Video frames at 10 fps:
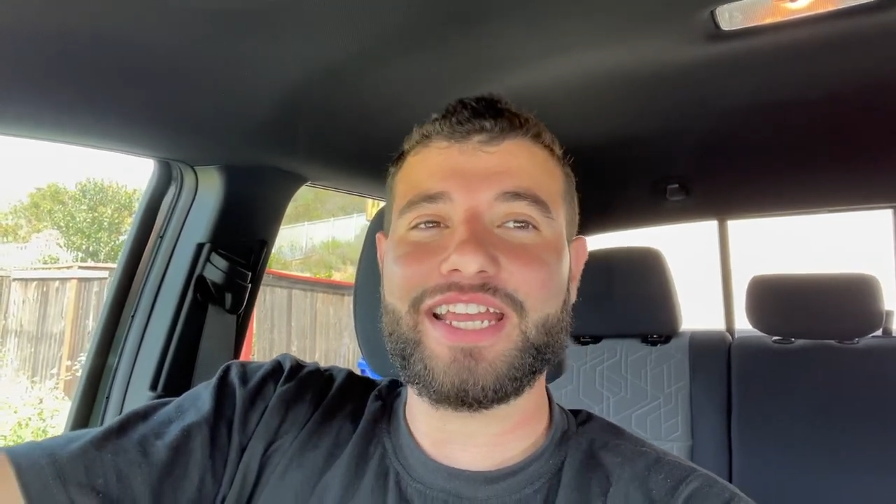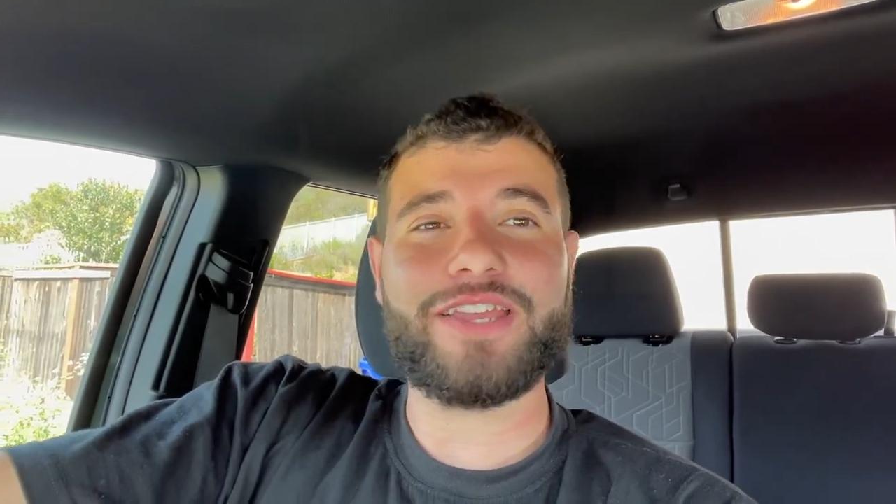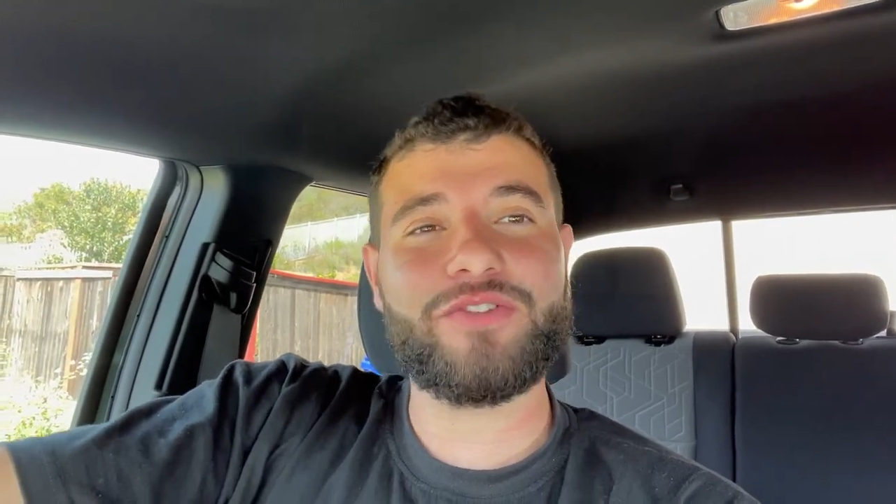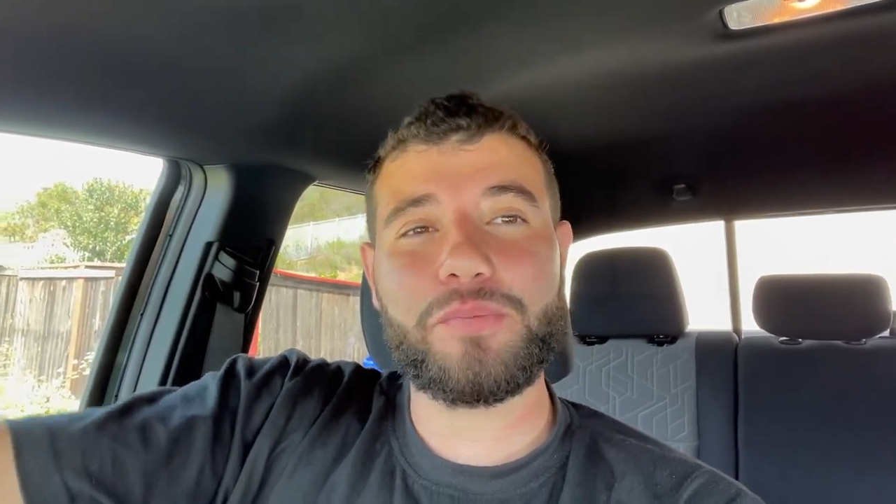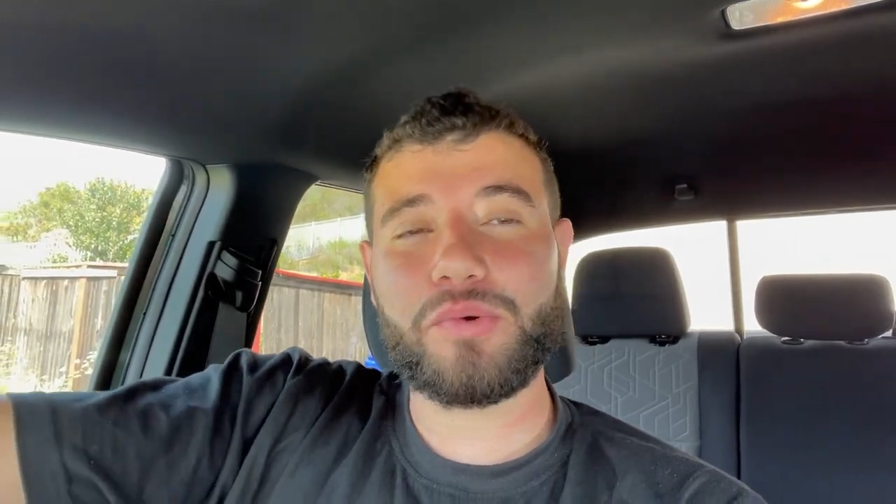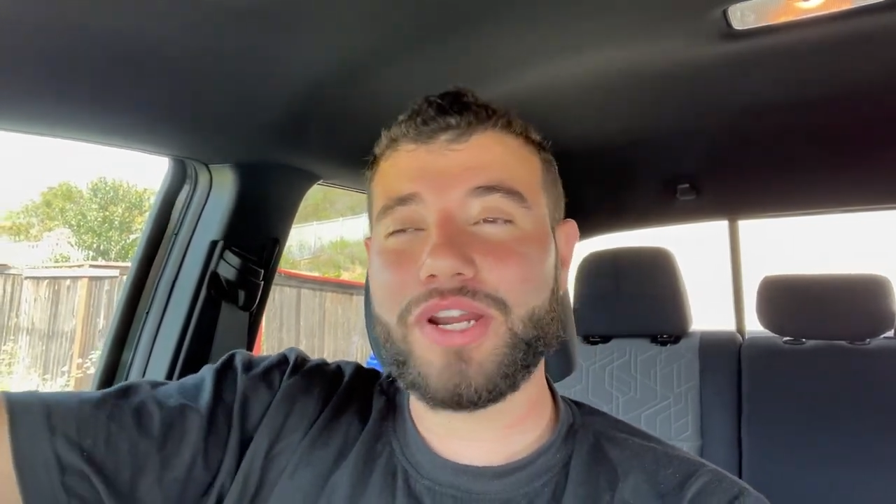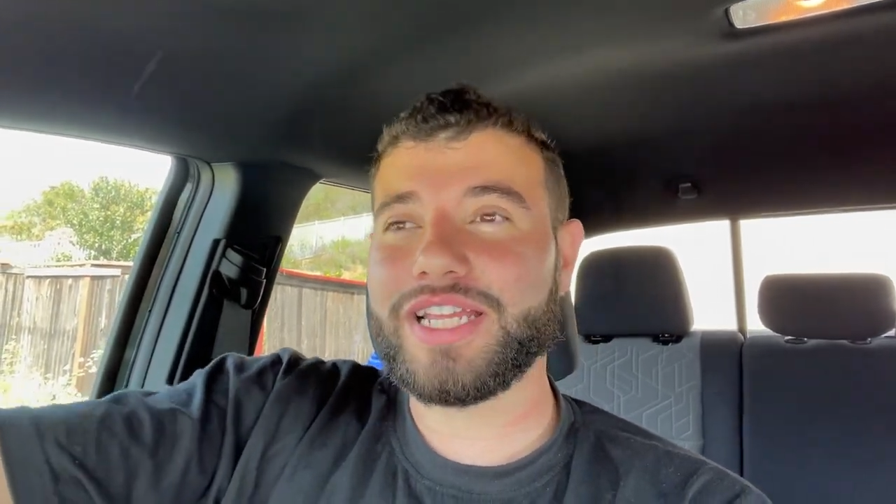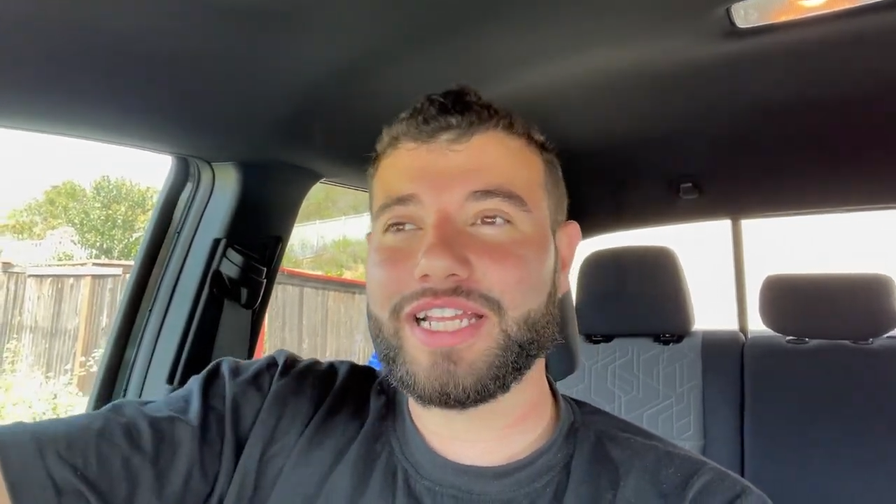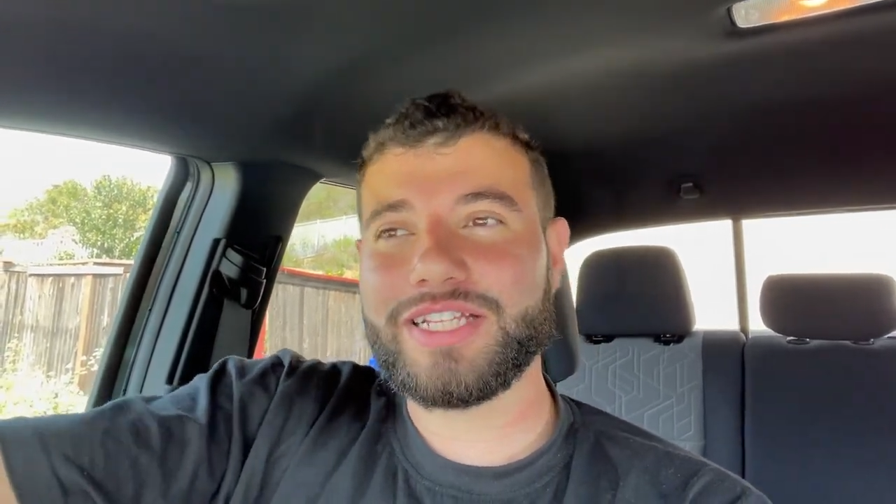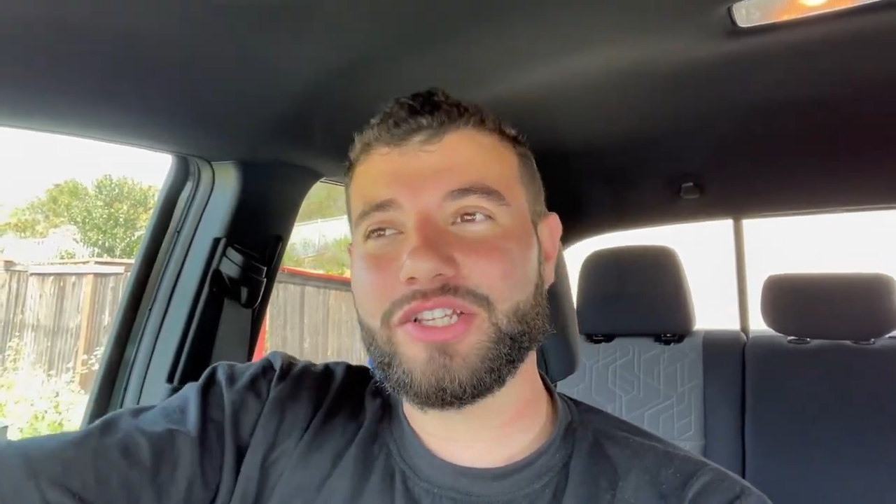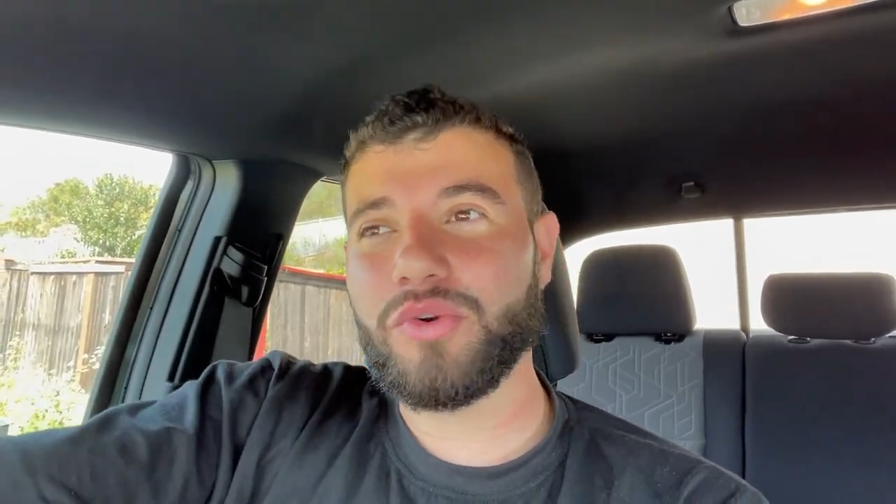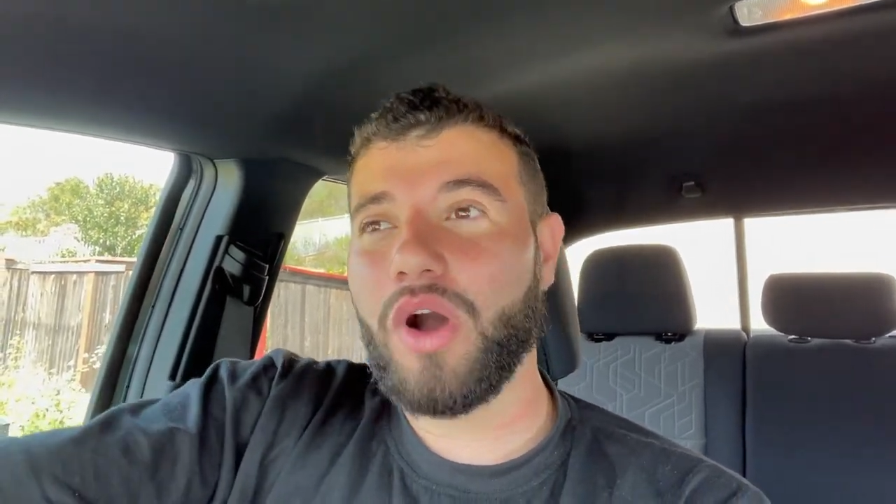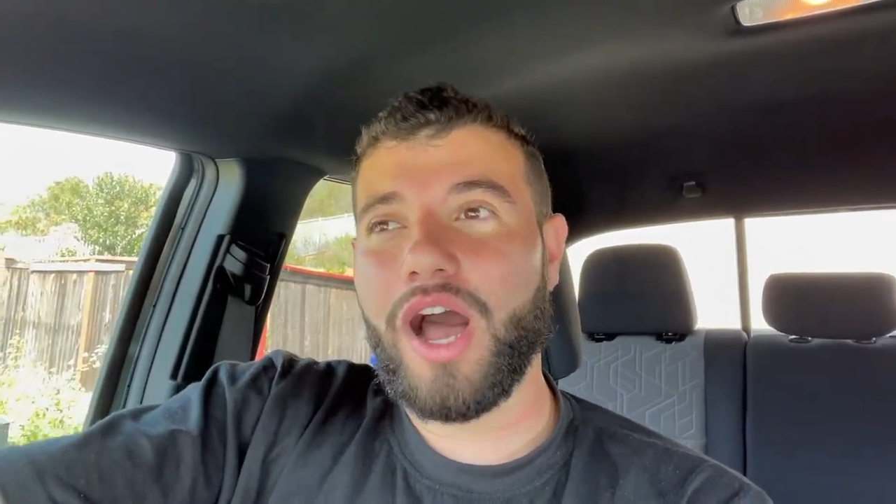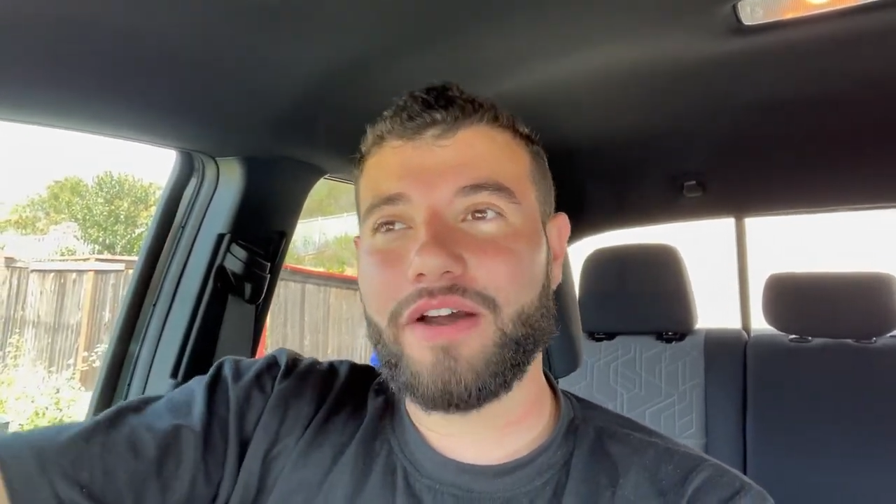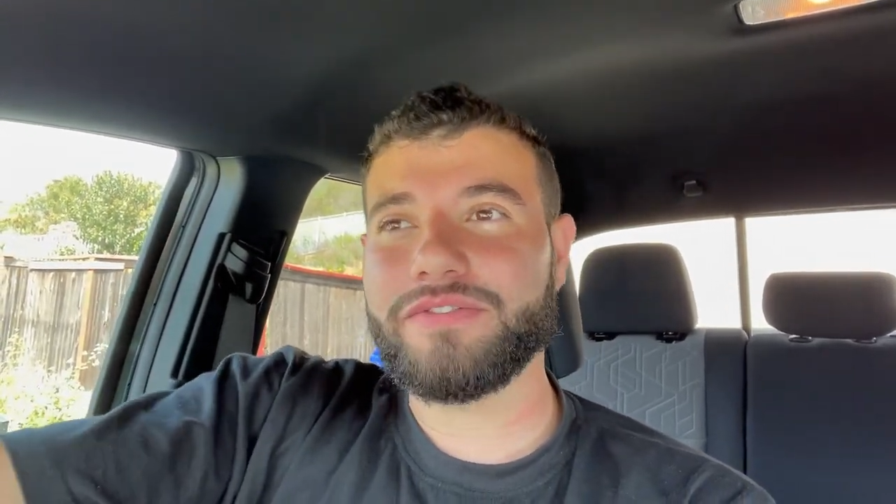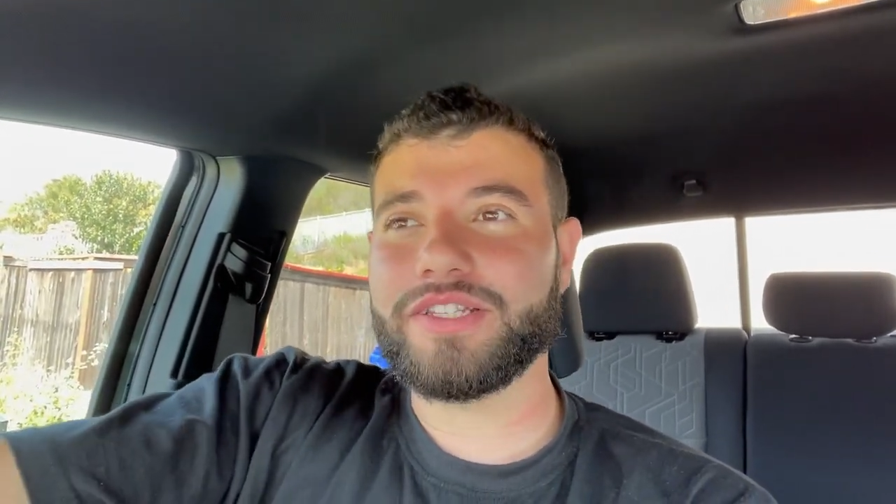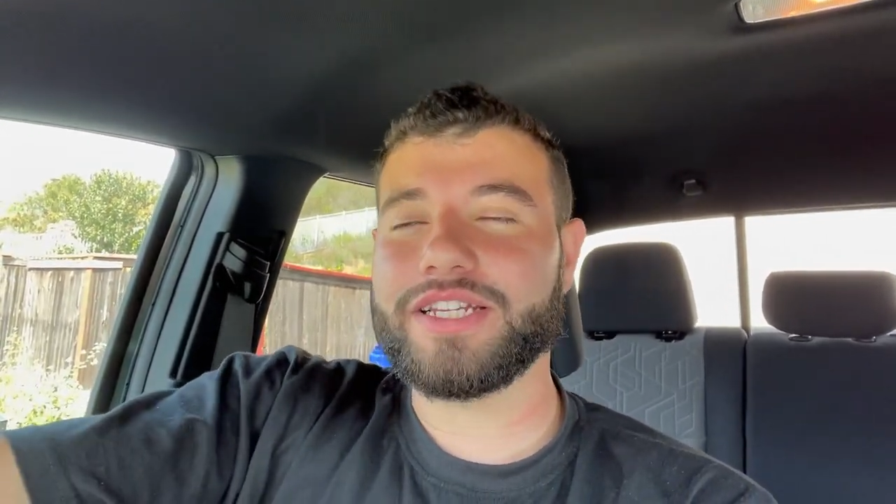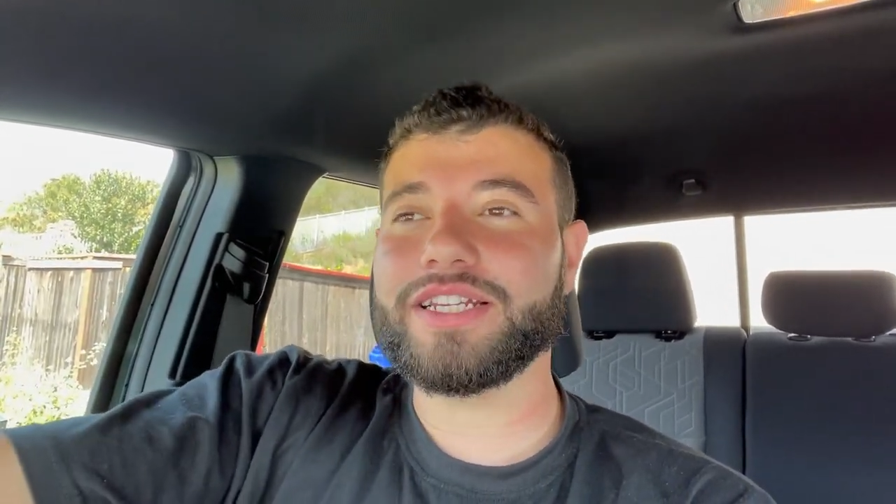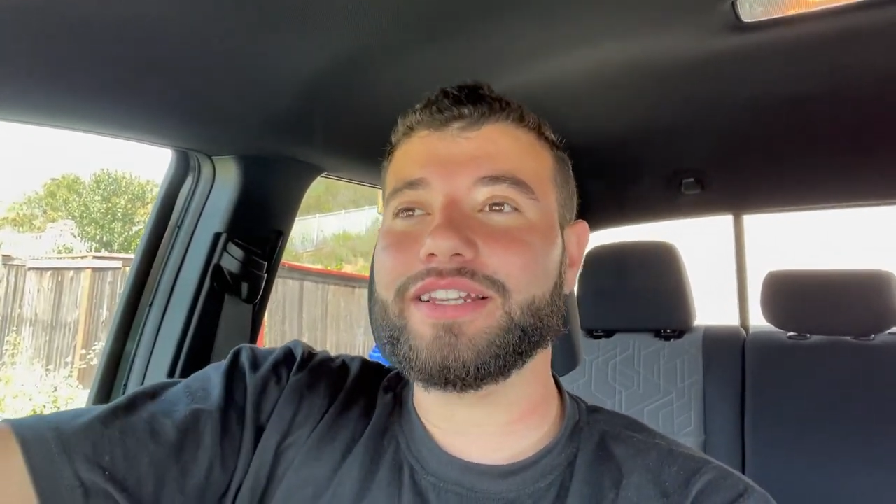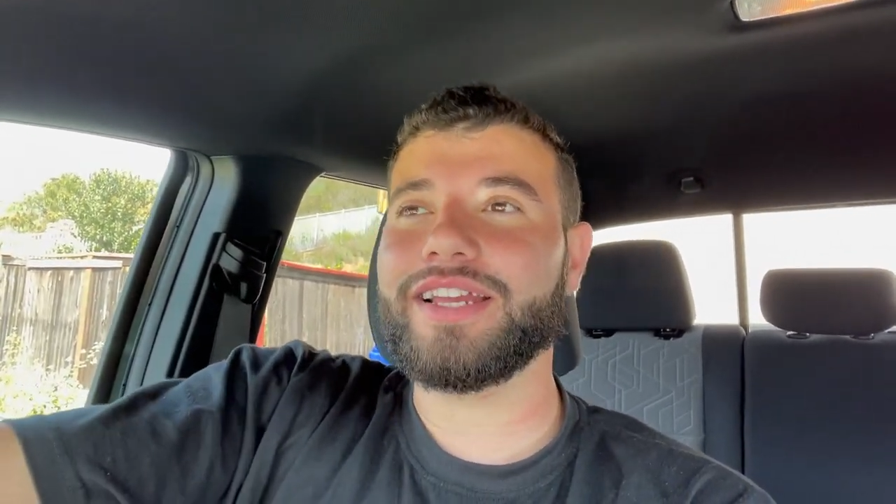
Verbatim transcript: even braking too often